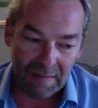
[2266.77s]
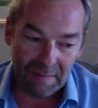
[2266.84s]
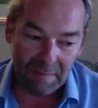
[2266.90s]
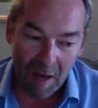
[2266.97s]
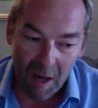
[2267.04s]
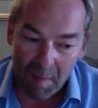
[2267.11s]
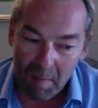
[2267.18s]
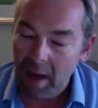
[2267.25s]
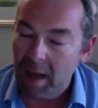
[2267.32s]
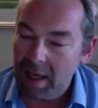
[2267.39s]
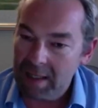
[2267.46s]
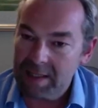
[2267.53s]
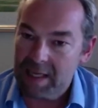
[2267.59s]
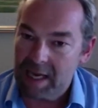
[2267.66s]

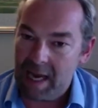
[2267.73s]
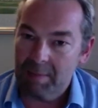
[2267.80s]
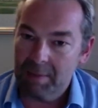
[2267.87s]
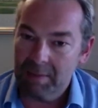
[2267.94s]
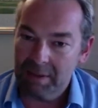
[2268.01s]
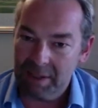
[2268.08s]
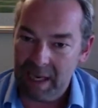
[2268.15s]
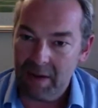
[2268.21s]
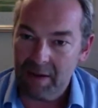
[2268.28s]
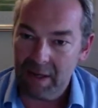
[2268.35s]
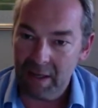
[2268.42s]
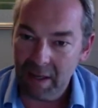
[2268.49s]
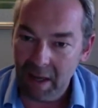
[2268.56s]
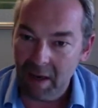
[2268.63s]
mobilize capital now
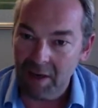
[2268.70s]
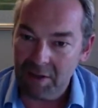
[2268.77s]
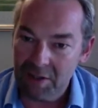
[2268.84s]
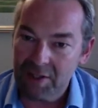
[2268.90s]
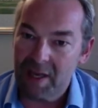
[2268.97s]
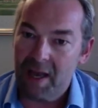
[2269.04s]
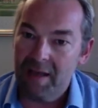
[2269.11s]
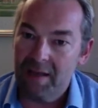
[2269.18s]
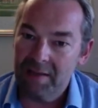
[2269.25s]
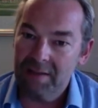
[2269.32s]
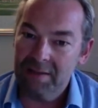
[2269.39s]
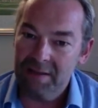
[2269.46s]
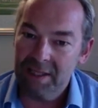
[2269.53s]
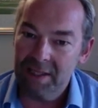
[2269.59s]
at a large
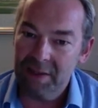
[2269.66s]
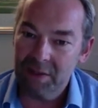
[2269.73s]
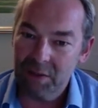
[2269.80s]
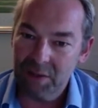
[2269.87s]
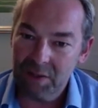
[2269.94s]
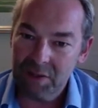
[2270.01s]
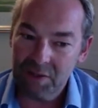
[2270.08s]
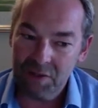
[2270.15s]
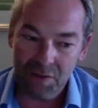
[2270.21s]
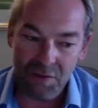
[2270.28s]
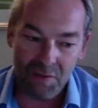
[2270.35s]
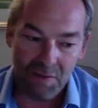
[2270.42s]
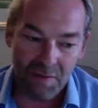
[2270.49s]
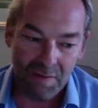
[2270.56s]
scale in order
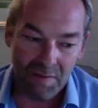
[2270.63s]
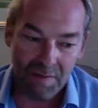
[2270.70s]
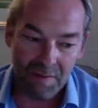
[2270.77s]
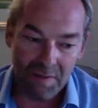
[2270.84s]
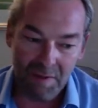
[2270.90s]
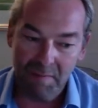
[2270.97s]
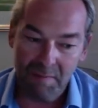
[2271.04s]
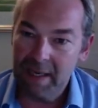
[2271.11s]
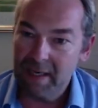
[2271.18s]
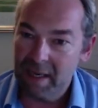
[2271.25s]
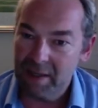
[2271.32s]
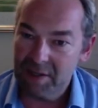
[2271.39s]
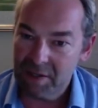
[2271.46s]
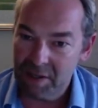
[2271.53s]
to
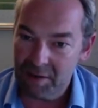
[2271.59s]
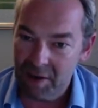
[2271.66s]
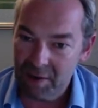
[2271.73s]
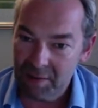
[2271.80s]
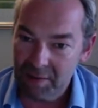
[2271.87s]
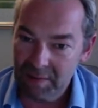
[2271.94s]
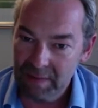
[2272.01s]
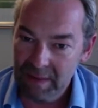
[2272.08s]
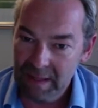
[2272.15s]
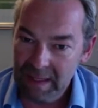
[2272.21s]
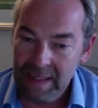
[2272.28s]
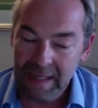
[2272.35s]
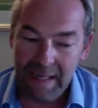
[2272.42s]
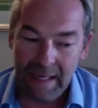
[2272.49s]
meet net zero.
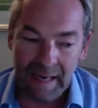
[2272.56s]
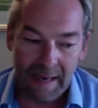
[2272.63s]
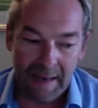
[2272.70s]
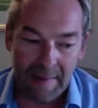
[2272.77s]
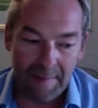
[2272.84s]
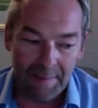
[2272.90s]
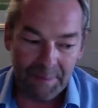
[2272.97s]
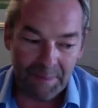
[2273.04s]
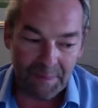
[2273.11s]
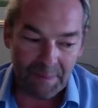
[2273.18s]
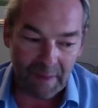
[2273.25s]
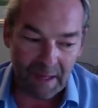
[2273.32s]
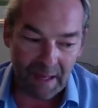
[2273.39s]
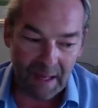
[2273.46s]

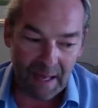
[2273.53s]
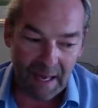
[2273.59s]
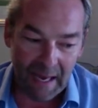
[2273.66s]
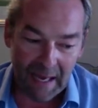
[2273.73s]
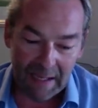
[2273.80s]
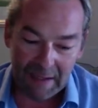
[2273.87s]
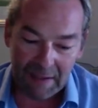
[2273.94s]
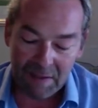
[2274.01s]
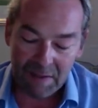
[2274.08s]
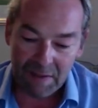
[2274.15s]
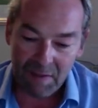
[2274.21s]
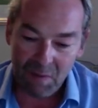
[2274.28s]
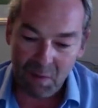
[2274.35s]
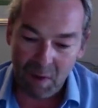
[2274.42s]
And
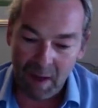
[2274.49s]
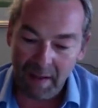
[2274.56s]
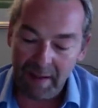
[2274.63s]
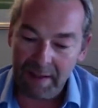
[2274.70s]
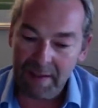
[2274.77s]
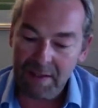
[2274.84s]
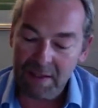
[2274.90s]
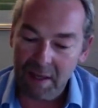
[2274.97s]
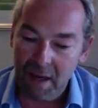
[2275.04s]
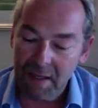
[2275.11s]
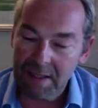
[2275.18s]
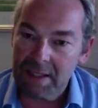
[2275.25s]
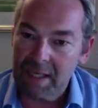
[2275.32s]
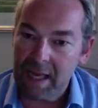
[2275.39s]
while that is
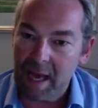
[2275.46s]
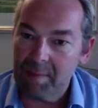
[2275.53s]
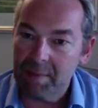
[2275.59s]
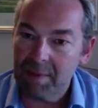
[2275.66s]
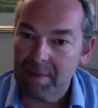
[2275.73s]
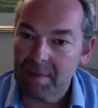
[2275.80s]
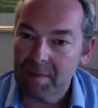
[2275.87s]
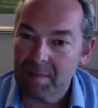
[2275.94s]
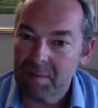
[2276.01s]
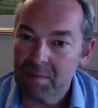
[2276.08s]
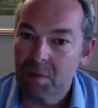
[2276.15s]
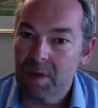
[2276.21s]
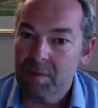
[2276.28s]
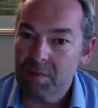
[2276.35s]
starting to happen
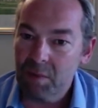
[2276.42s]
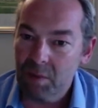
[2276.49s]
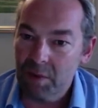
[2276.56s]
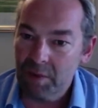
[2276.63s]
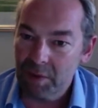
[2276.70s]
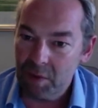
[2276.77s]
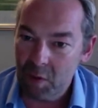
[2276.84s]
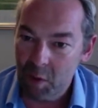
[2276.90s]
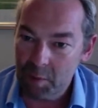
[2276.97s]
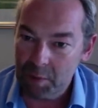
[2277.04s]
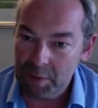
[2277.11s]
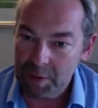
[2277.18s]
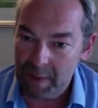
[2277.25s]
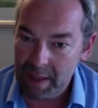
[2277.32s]
more and more in the
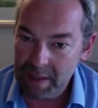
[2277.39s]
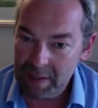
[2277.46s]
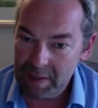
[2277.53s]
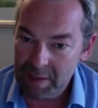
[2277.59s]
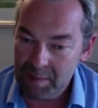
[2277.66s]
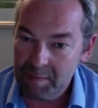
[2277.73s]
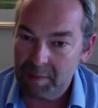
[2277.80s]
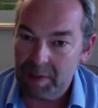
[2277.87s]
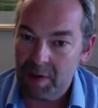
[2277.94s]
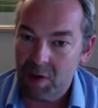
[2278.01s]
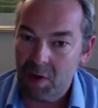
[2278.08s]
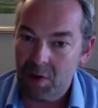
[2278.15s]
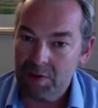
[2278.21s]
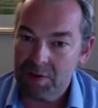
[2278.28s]
corporate space,
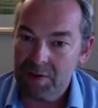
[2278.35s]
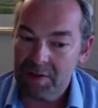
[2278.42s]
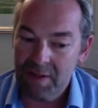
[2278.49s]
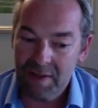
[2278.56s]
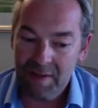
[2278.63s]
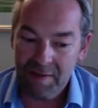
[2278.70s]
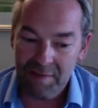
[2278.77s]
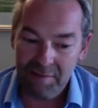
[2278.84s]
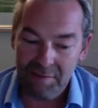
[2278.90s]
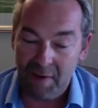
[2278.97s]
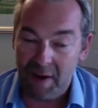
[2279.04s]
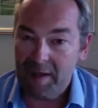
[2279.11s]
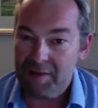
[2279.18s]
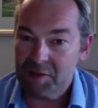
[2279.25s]
because
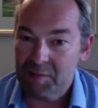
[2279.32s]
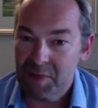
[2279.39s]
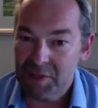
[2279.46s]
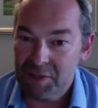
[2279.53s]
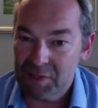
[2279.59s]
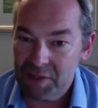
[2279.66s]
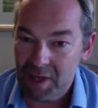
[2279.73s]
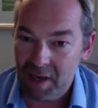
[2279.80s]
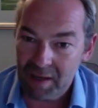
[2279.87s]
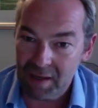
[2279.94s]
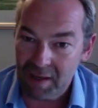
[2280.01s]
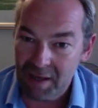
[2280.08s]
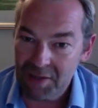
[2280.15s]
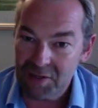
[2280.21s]
financed emissions
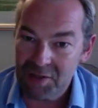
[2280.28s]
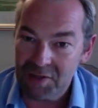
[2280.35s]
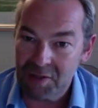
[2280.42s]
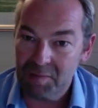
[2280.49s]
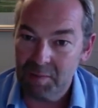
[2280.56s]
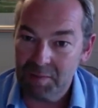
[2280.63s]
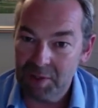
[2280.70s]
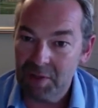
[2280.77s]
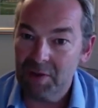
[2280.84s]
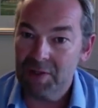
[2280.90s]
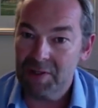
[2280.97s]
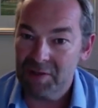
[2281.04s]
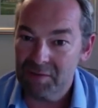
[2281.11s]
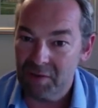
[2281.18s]
calculations are
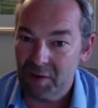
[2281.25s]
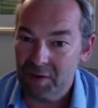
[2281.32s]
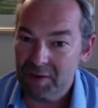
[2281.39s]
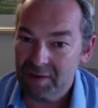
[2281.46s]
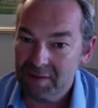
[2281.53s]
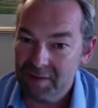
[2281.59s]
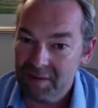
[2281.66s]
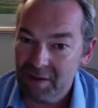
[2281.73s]
punitive on